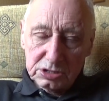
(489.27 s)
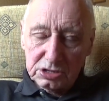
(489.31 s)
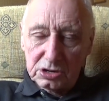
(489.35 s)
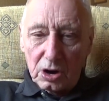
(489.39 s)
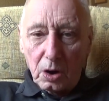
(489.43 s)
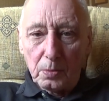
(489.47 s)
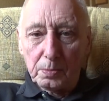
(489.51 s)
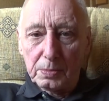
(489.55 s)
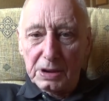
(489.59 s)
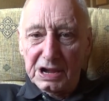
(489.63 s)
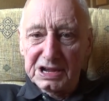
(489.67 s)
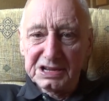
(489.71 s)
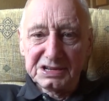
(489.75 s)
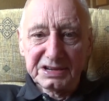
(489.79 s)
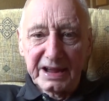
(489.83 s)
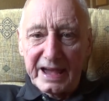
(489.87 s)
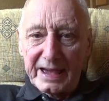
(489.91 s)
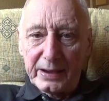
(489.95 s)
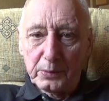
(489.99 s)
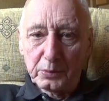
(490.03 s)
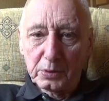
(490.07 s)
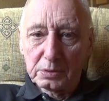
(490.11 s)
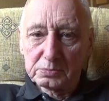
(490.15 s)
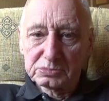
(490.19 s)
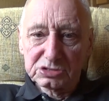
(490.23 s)
not me
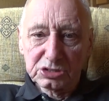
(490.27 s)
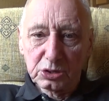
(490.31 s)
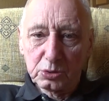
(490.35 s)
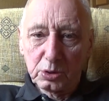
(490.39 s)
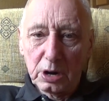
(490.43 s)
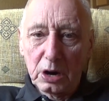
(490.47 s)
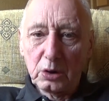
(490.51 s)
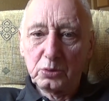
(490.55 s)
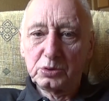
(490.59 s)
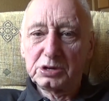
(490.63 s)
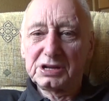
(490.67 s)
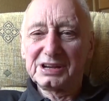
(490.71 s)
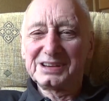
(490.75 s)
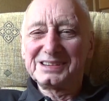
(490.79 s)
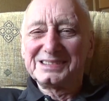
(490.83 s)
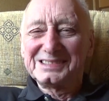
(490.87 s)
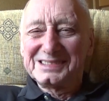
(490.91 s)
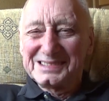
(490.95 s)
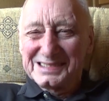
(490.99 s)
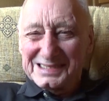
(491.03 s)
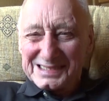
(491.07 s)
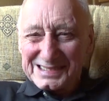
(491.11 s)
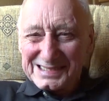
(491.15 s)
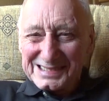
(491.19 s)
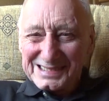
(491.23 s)
now, I'm too old.
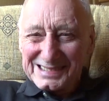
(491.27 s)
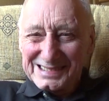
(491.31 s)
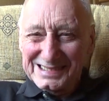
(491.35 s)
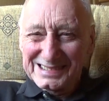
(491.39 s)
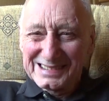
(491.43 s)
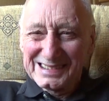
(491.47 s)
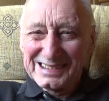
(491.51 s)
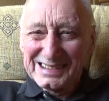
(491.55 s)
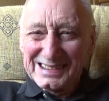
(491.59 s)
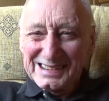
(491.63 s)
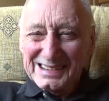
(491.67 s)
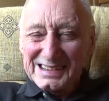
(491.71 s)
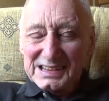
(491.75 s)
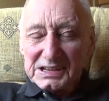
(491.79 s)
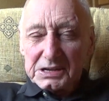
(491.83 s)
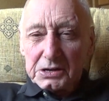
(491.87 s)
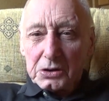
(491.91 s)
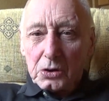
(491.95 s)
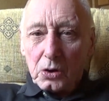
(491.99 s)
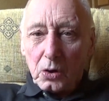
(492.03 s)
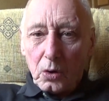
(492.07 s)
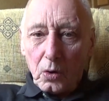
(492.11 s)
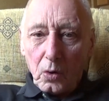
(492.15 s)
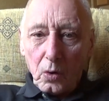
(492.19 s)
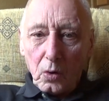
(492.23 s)

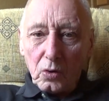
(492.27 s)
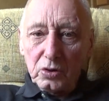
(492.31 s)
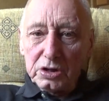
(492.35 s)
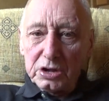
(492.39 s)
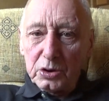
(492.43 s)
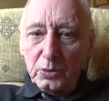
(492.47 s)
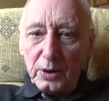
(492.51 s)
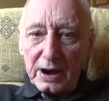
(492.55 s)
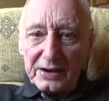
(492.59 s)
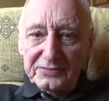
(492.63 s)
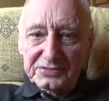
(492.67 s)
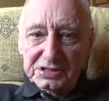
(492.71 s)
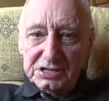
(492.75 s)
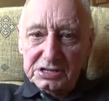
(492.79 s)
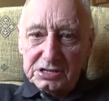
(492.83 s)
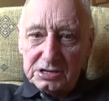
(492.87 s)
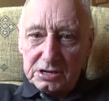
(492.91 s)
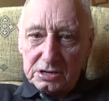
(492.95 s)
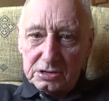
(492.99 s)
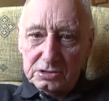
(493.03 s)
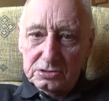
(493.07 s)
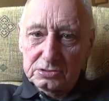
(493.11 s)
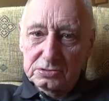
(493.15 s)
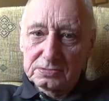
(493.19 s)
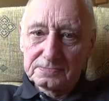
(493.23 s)
All you have to
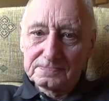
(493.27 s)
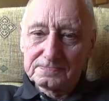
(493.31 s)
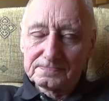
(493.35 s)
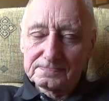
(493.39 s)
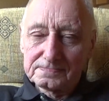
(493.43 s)
do